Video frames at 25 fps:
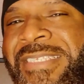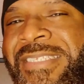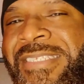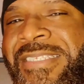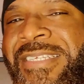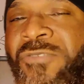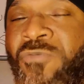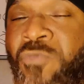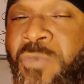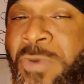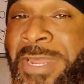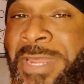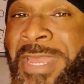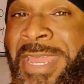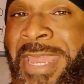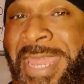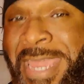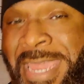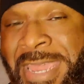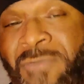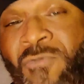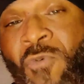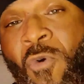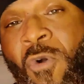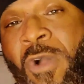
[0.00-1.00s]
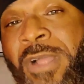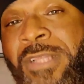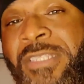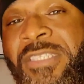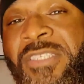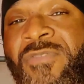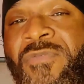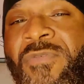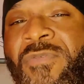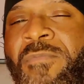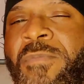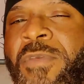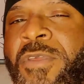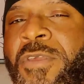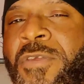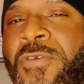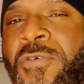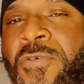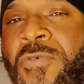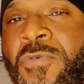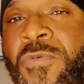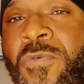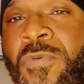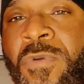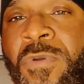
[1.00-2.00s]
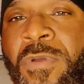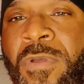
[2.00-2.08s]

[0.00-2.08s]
says what he wants from you,